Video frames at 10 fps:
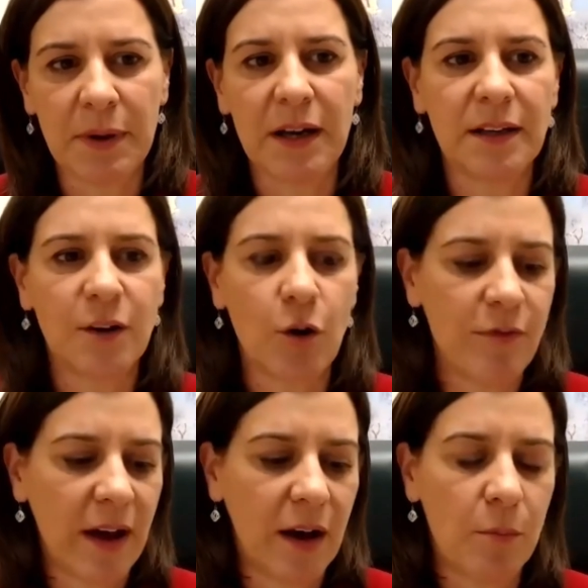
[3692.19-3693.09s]
part
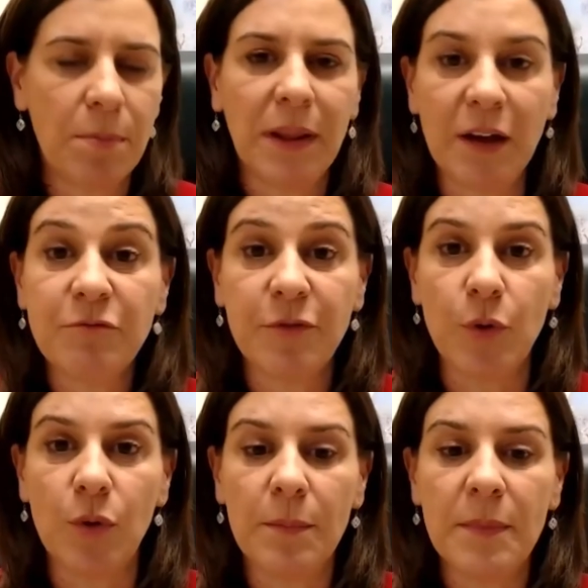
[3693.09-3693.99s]
of our
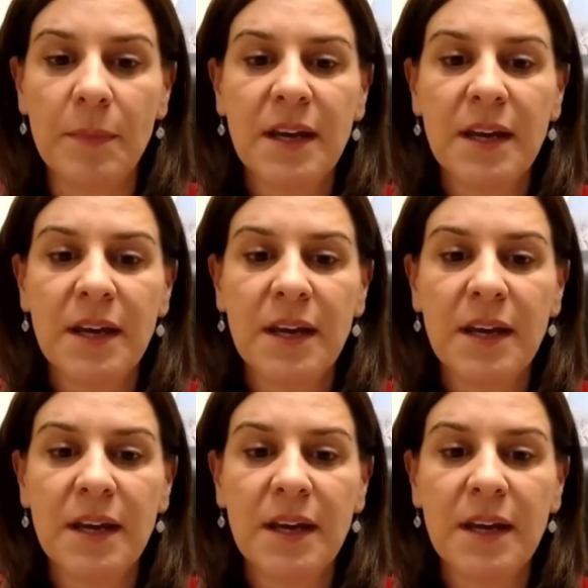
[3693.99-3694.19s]
platform,